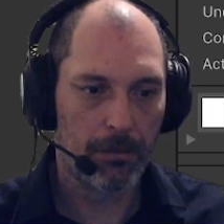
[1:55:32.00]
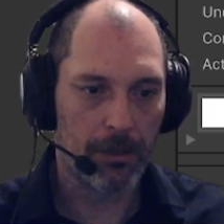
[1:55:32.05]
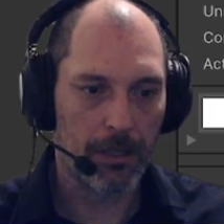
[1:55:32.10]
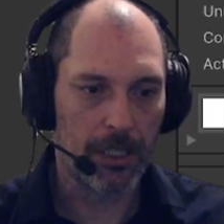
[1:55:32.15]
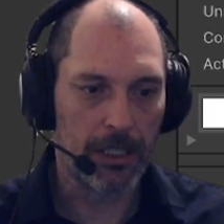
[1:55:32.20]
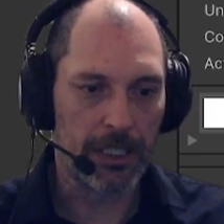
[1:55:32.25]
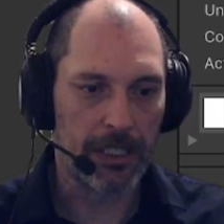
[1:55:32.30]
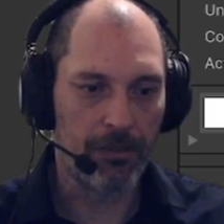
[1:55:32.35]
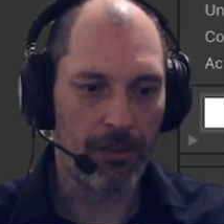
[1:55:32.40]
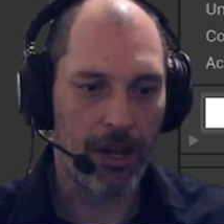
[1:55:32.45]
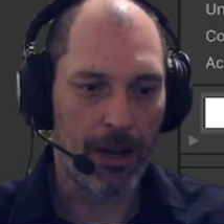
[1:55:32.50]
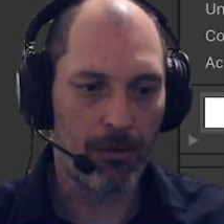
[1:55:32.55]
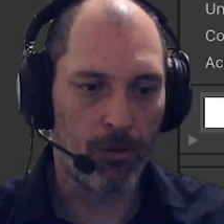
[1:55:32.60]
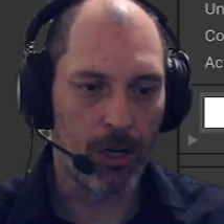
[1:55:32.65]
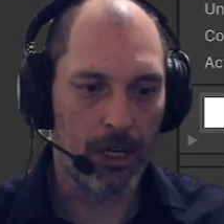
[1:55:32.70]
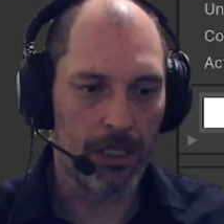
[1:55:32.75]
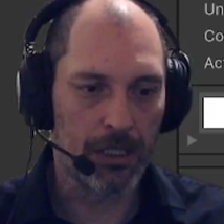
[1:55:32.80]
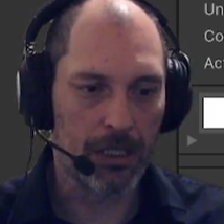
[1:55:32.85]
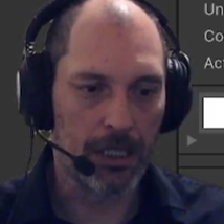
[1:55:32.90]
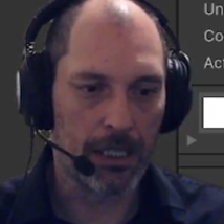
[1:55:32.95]
I'm gonna leave that
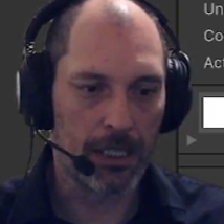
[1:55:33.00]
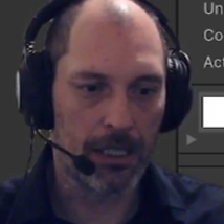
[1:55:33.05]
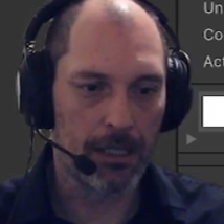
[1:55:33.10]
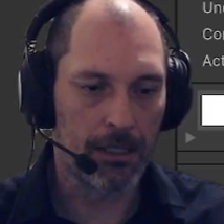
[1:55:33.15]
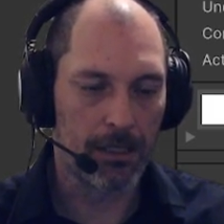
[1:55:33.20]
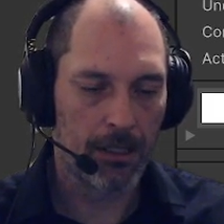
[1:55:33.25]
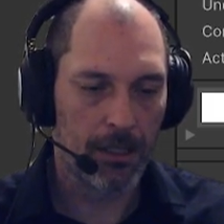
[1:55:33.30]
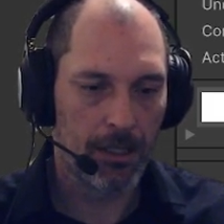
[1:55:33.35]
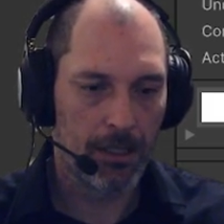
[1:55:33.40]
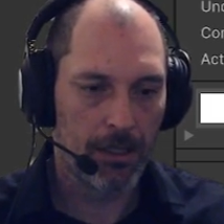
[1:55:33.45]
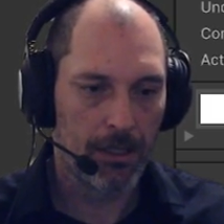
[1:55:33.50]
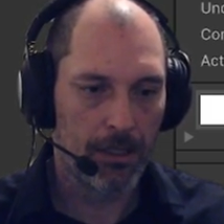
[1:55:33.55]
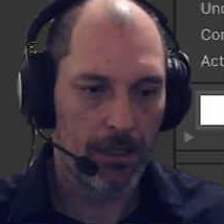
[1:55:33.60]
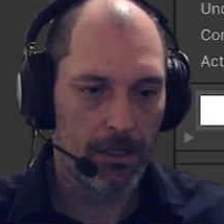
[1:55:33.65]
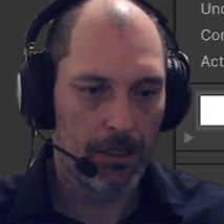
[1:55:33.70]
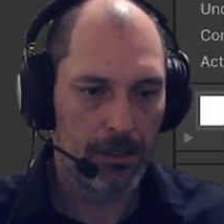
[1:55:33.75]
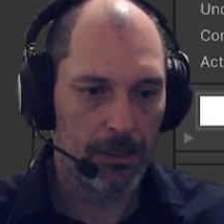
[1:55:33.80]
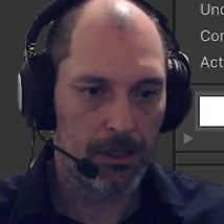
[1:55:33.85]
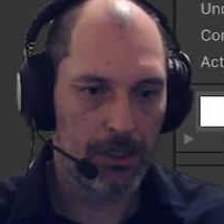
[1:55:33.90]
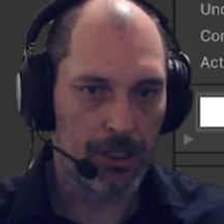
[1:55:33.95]
one at the end
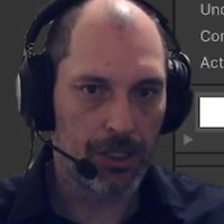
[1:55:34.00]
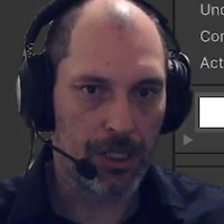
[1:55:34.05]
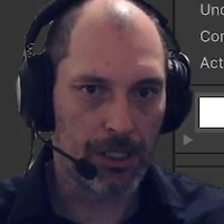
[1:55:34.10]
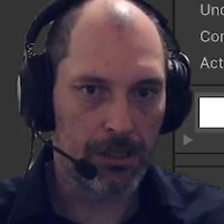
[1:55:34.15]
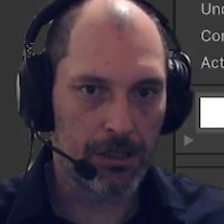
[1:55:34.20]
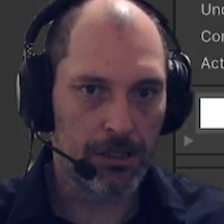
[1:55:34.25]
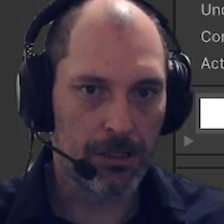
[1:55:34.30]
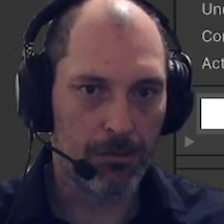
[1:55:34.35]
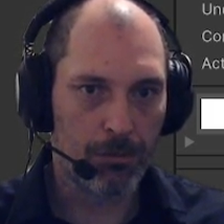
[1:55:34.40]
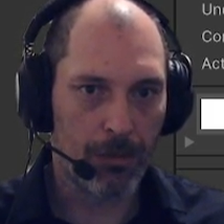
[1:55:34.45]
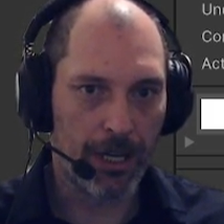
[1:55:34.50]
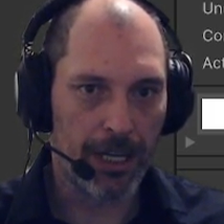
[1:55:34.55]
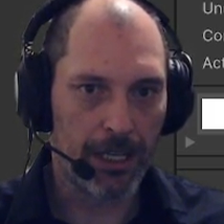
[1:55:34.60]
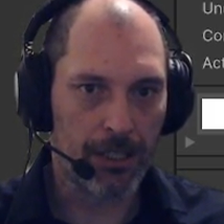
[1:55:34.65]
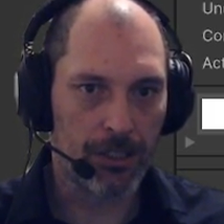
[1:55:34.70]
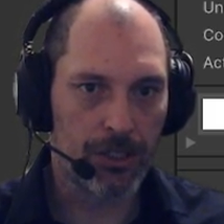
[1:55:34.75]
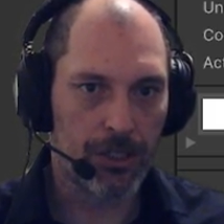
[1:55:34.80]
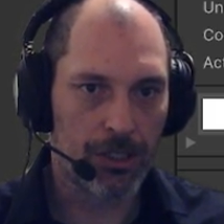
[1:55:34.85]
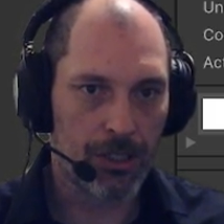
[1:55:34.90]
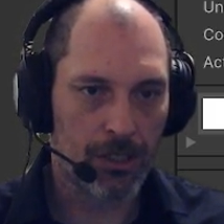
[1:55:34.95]
just to
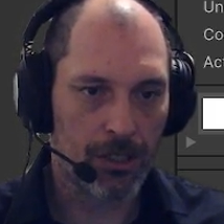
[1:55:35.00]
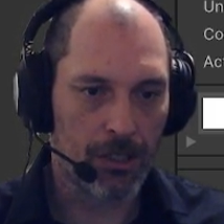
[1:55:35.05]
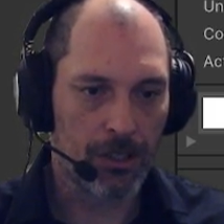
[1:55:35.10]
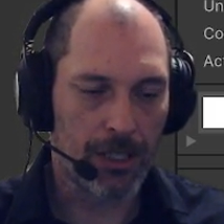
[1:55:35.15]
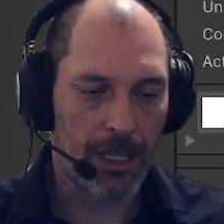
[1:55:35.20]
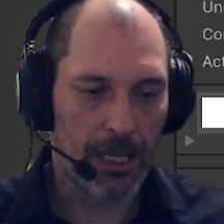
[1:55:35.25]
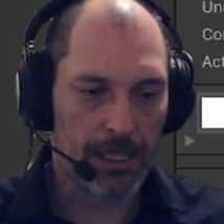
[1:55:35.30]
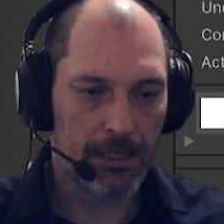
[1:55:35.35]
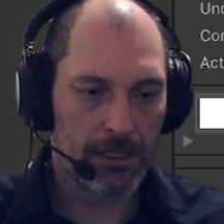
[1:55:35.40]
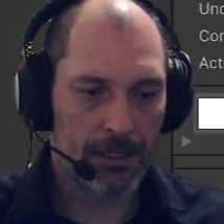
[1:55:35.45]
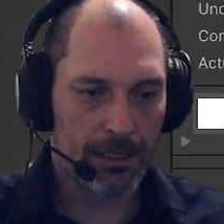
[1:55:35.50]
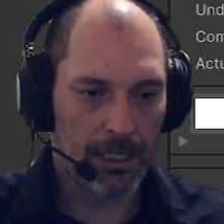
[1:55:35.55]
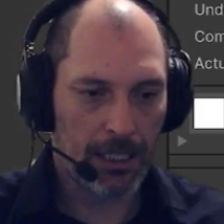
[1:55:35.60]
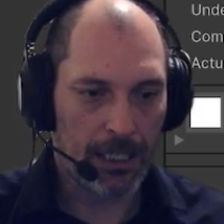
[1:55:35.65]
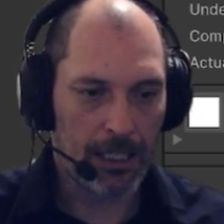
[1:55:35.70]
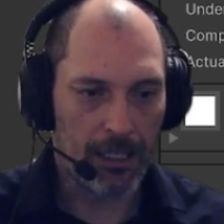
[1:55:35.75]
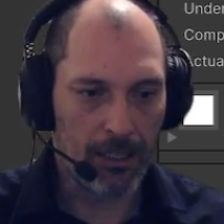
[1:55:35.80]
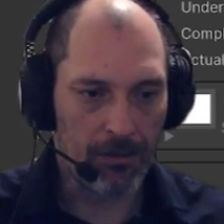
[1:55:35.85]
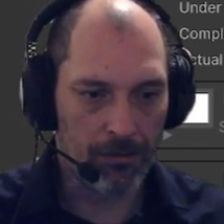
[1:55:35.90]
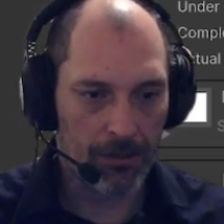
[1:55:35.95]
make sure that's
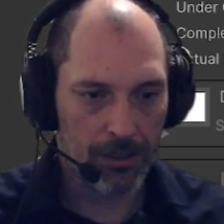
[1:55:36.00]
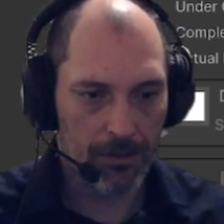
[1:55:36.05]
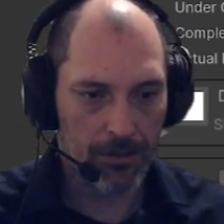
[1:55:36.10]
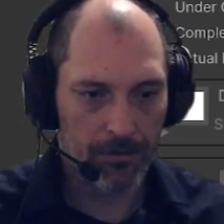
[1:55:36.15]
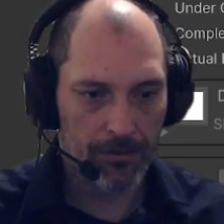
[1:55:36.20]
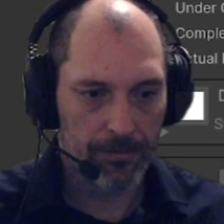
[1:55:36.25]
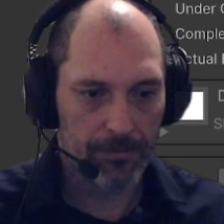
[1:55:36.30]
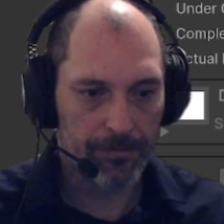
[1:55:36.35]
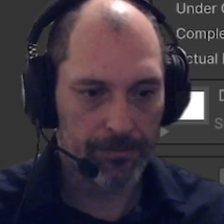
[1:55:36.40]
saved.